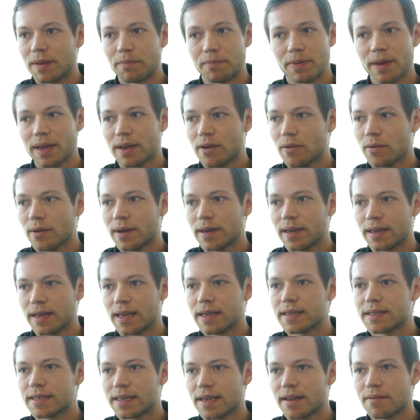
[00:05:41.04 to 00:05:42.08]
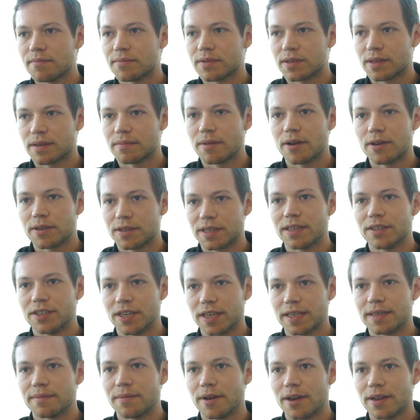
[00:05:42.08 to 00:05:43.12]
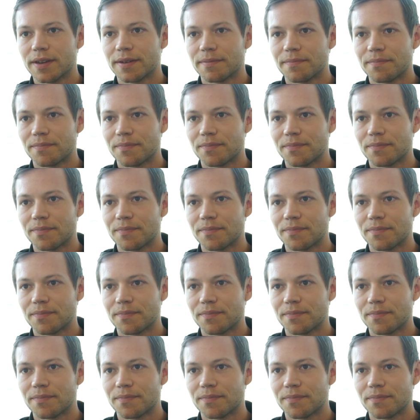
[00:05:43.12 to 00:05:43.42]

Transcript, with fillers: Bitcoin seems the most legitimate.